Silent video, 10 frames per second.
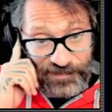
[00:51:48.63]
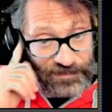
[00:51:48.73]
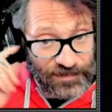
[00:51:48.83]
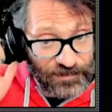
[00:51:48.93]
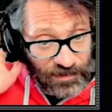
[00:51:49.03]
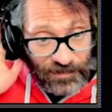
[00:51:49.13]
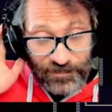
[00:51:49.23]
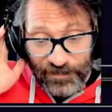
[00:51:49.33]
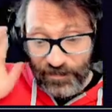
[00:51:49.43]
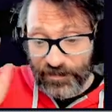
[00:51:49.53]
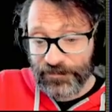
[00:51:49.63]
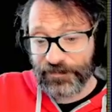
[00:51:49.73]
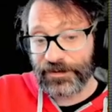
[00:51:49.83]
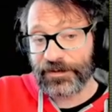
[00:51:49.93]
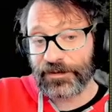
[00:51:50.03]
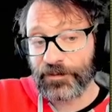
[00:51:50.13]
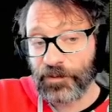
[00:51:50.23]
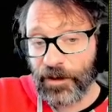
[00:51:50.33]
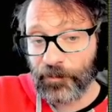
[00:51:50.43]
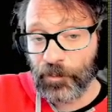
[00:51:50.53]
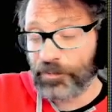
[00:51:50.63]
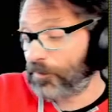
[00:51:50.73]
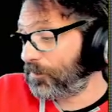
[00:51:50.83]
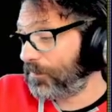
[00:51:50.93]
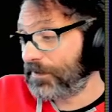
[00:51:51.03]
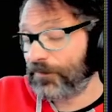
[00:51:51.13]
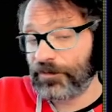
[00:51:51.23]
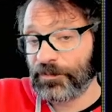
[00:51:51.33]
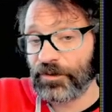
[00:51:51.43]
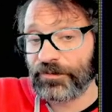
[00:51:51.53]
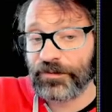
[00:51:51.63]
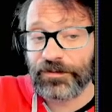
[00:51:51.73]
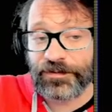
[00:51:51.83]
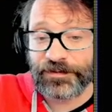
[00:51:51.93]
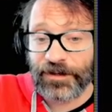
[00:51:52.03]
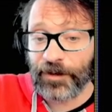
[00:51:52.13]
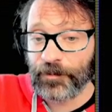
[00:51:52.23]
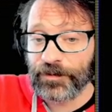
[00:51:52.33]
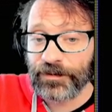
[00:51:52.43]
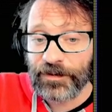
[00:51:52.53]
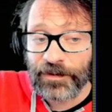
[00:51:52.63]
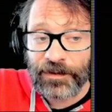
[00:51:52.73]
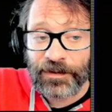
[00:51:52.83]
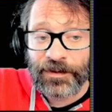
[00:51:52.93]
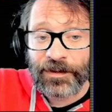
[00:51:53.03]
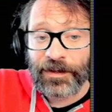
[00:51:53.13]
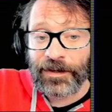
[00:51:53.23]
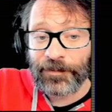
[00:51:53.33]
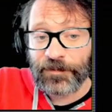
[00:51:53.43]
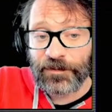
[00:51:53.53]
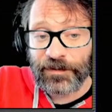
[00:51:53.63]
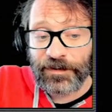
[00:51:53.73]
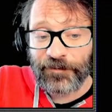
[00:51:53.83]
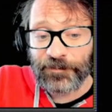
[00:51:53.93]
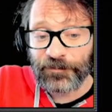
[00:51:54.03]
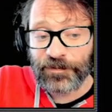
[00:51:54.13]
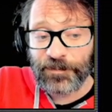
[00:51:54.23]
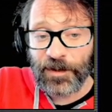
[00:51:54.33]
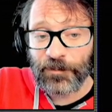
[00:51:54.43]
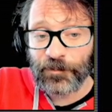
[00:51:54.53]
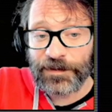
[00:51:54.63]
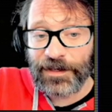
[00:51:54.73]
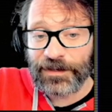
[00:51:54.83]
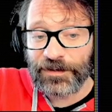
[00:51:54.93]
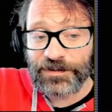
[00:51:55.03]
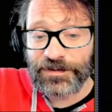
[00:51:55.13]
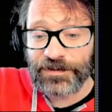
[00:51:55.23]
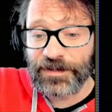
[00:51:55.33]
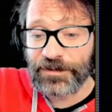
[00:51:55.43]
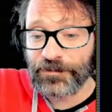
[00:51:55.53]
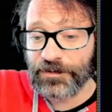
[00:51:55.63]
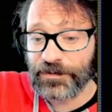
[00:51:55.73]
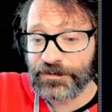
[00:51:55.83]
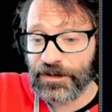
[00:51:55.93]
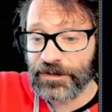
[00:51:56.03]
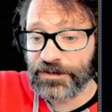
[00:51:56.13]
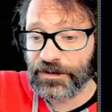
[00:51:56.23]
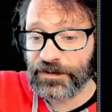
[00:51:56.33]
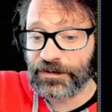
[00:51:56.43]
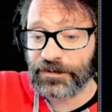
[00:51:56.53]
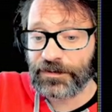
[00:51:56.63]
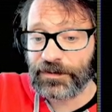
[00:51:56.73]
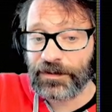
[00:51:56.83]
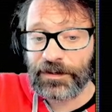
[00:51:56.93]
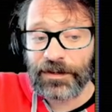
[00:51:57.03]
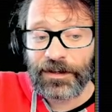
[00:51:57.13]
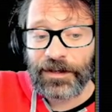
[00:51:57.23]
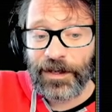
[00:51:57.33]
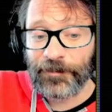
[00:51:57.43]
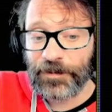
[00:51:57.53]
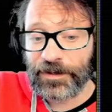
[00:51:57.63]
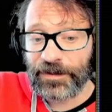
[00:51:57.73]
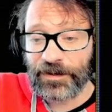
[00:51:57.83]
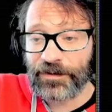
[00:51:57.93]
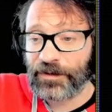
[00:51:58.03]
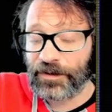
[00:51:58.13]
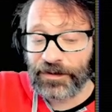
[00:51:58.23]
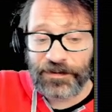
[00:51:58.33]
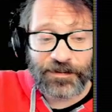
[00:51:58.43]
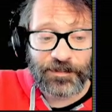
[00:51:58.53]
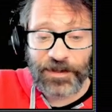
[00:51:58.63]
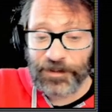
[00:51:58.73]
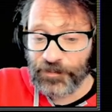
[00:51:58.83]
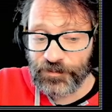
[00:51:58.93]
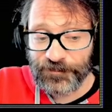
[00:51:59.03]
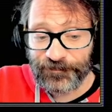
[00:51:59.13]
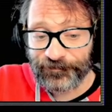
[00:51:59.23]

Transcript: this kind of thing, I think I will probably give you more crew to start with soon enough. But for the moment, we can actually just head to a new station and we're going to go hire some people.